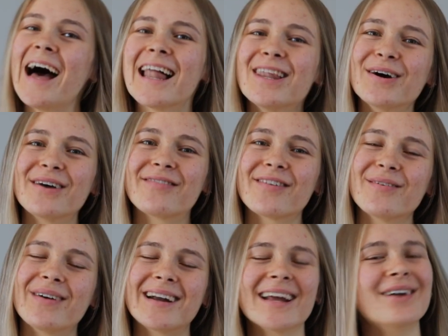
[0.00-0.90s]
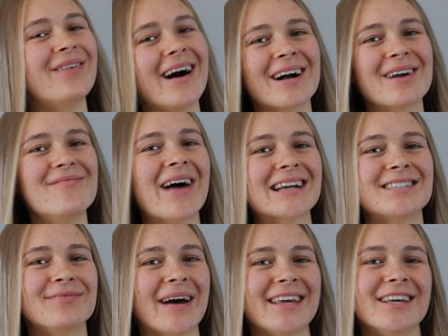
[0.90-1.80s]
Hello everyone and welcome back
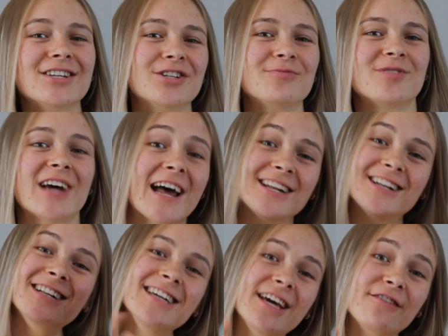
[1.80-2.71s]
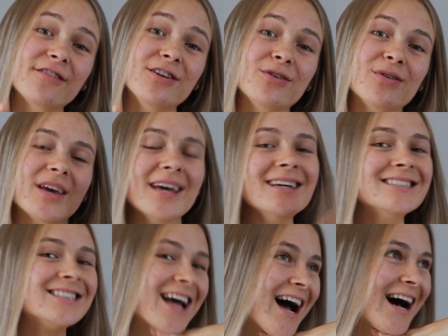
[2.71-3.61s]
to my YouTube channel. If you're new here,
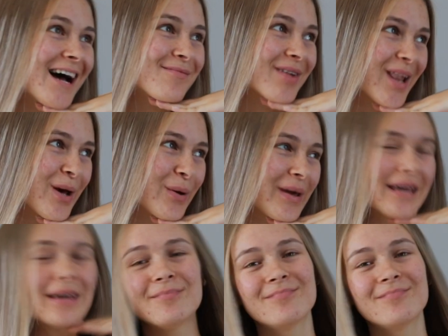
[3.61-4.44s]
I'm Chloe.